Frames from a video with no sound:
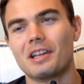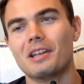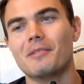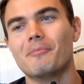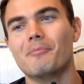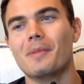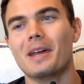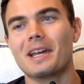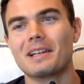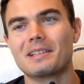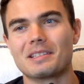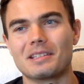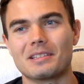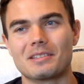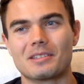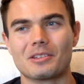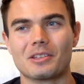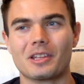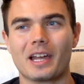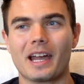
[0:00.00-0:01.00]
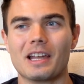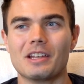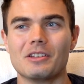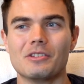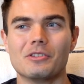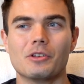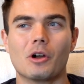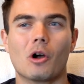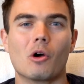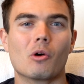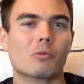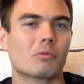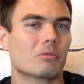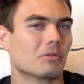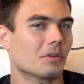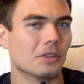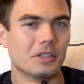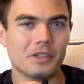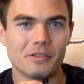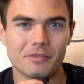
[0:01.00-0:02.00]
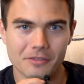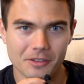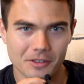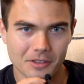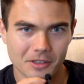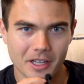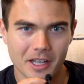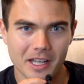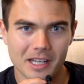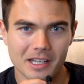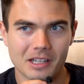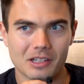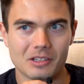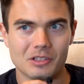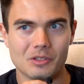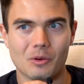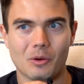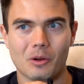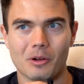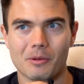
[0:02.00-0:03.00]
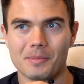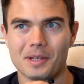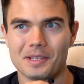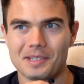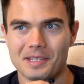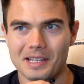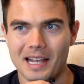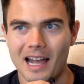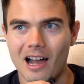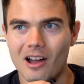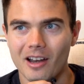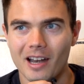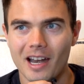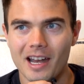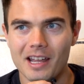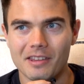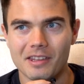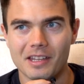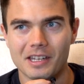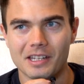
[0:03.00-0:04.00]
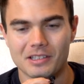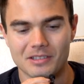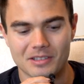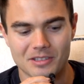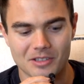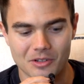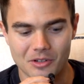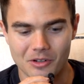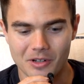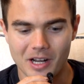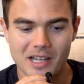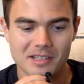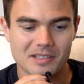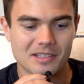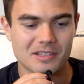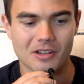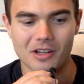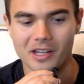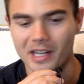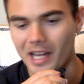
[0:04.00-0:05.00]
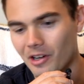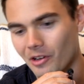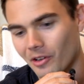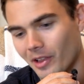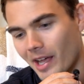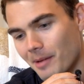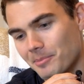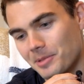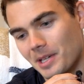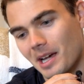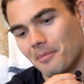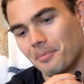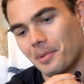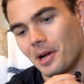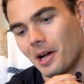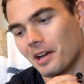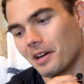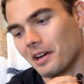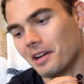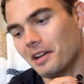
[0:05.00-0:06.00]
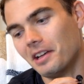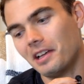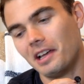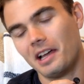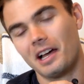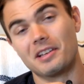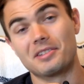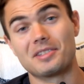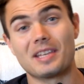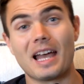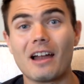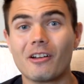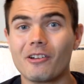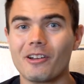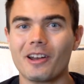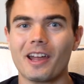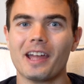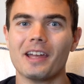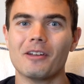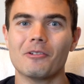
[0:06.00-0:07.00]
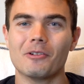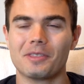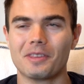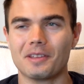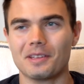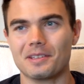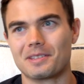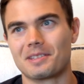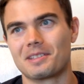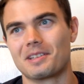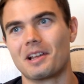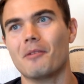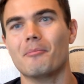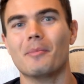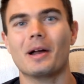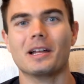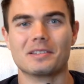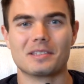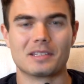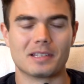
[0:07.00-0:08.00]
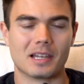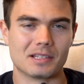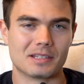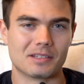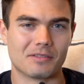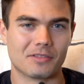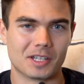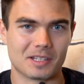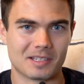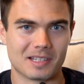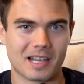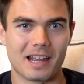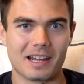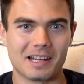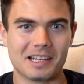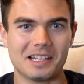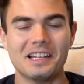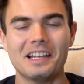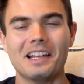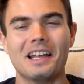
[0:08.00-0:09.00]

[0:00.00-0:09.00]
It makes it so that you don't really feel like you're missing out on anything. So you're not staring at your laptop on a Saturday with this immense sense of anxiety.